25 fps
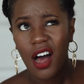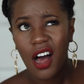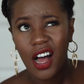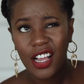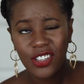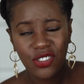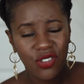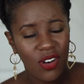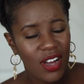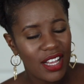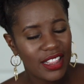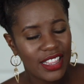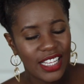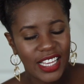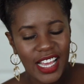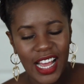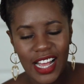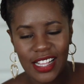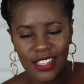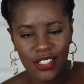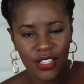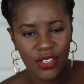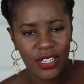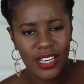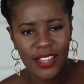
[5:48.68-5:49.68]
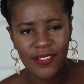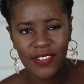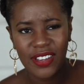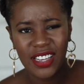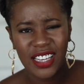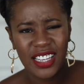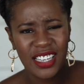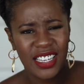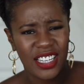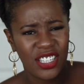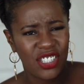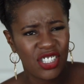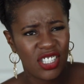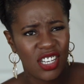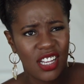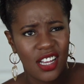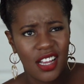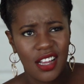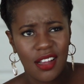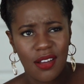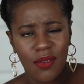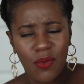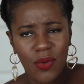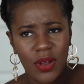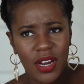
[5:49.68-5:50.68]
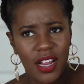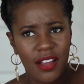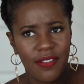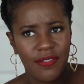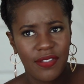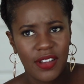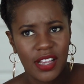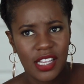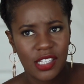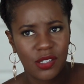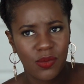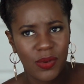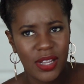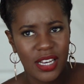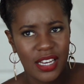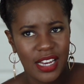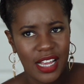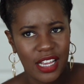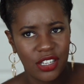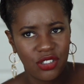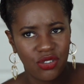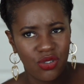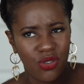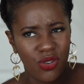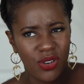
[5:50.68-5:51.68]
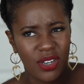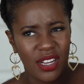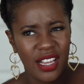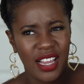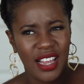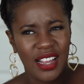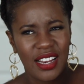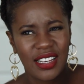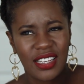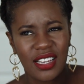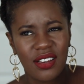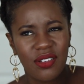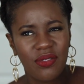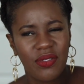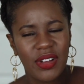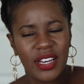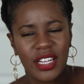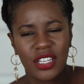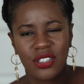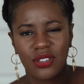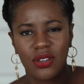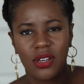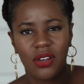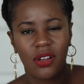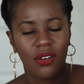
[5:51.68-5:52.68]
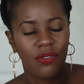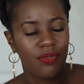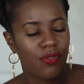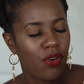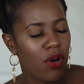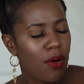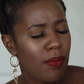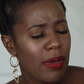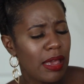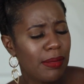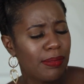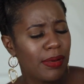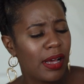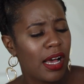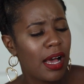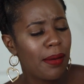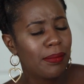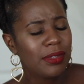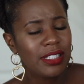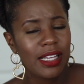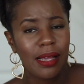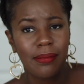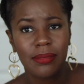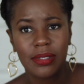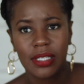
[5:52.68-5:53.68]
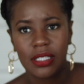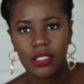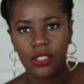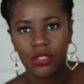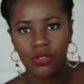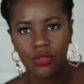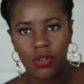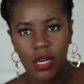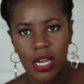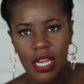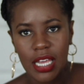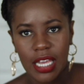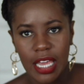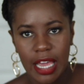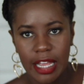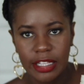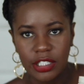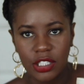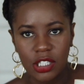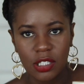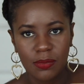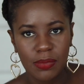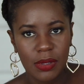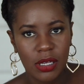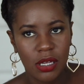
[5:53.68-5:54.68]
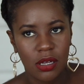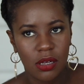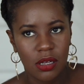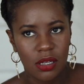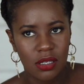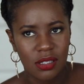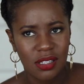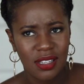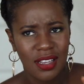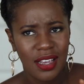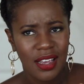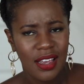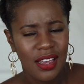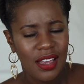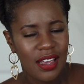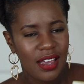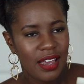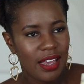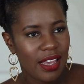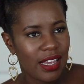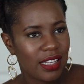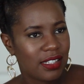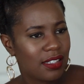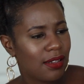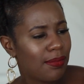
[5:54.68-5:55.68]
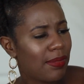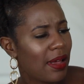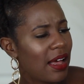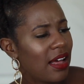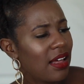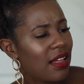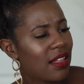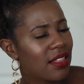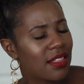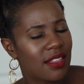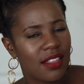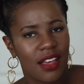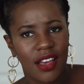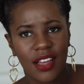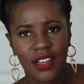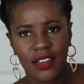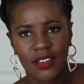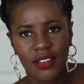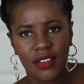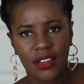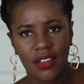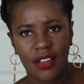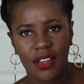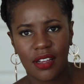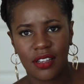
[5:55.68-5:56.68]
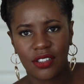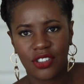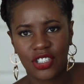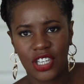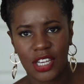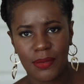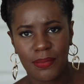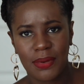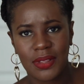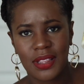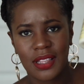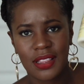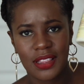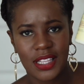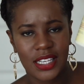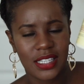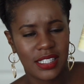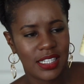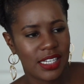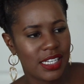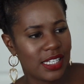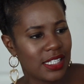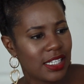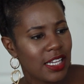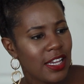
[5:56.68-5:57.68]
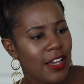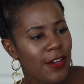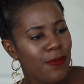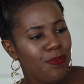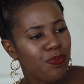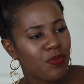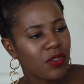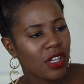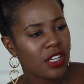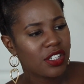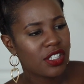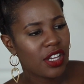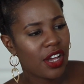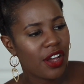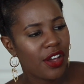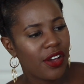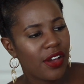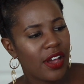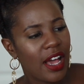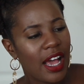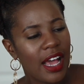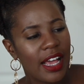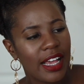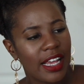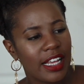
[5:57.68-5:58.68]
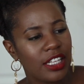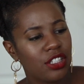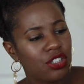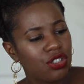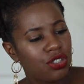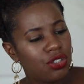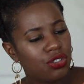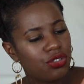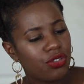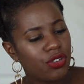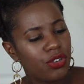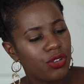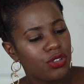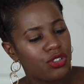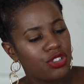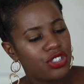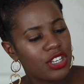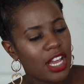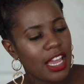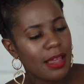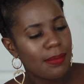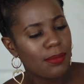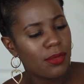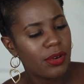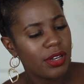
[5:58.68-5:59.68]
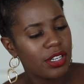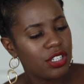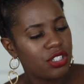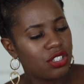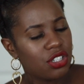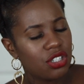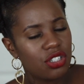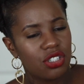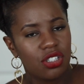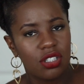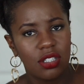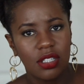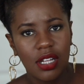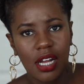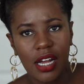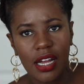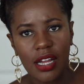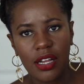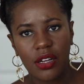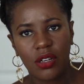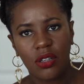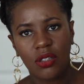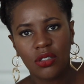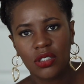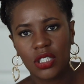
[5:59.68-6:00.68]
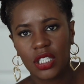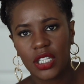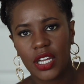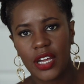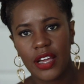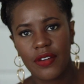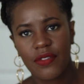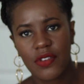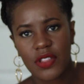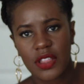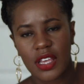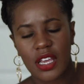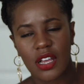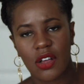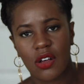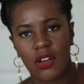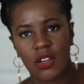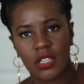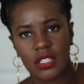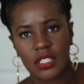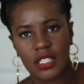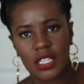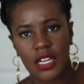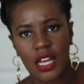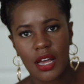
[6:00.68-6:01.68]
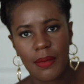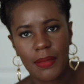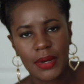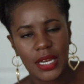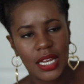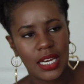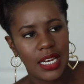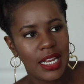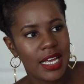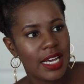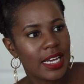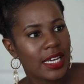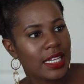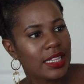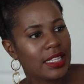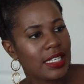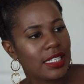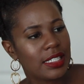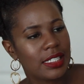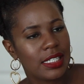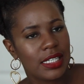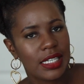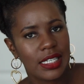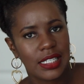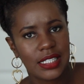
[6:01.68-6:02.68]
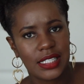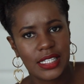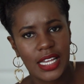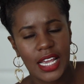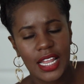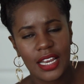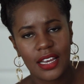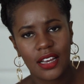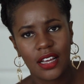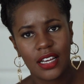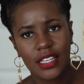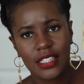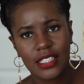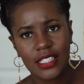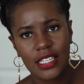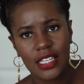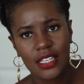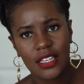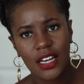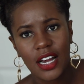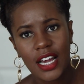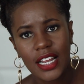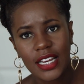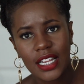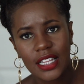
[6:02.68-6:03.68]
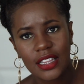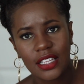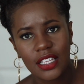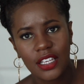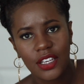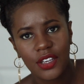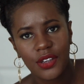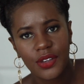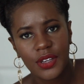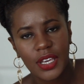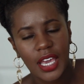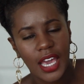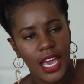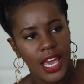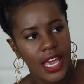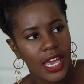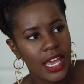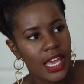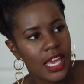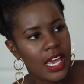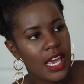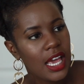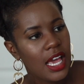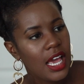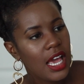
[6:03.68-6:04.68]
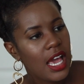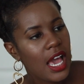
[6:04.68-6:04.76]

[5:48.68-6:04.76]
I tried the Cantu leave-in conditioner when I first went natural and it didn't really do a lot for me, but I'm tempted to try it again just because it's about a third cheaper than this is. So in true Shea Moisture style, you know, everything costs an arm and a leg. This is $10.99 in the UK